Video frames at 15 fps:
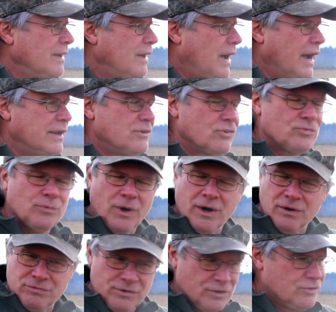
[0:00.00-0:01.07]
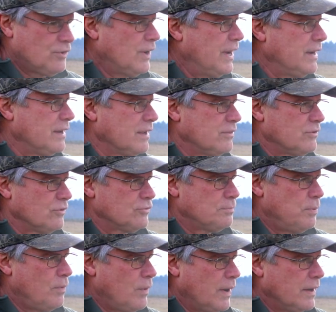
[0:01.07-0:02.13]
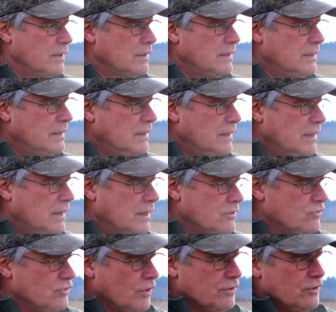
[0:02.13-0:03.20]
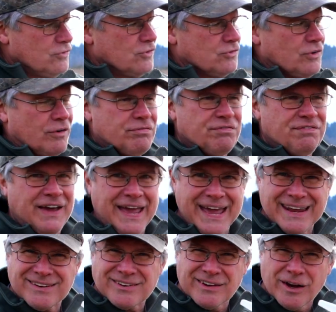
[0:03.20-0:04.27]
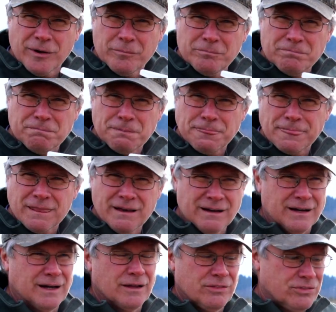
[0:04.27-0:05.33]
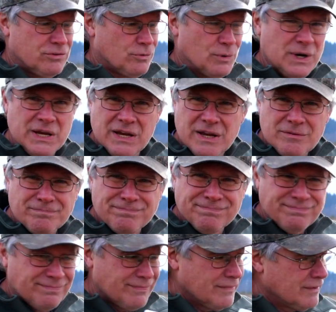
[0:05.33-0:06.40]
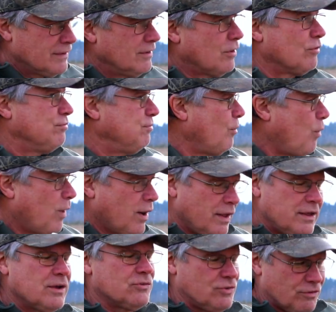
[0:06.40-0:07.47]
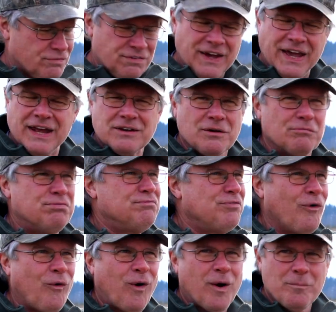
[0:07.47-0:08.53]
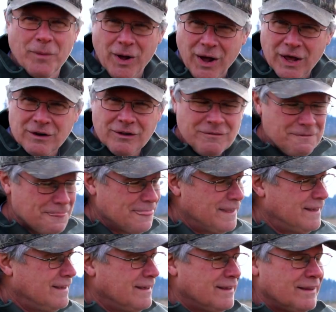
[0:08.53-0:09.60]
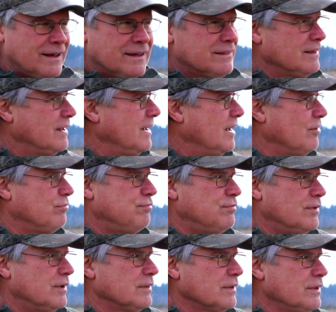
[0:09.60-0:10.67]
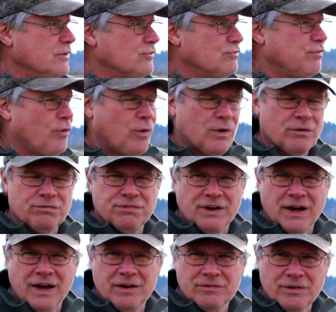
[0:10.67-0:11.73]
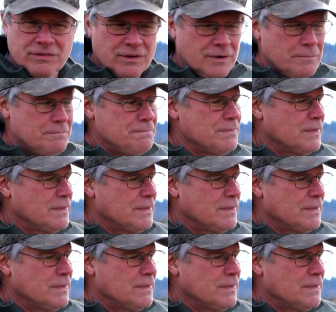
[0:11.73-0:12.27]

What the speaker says: I just want it for training at this point. And so this is a Phantom 3 or 4. I think it's a Phantom 4 model. I think they have at least 4 to 5 of them.